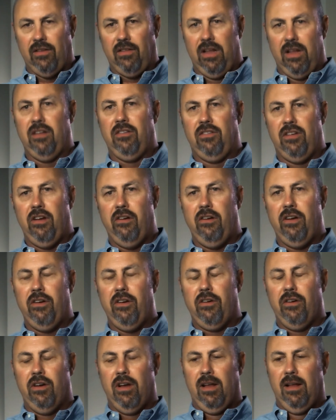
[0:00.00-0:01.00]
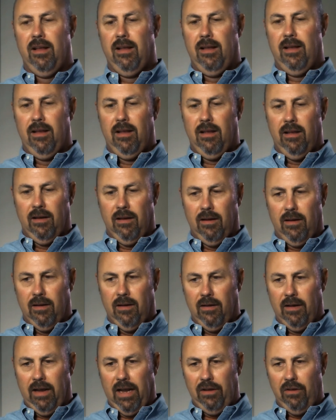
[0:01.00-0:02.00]
to the interior
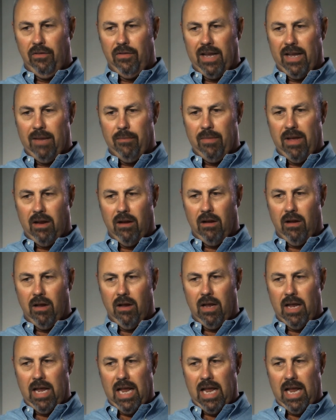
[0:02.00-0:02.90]
uh, and you think about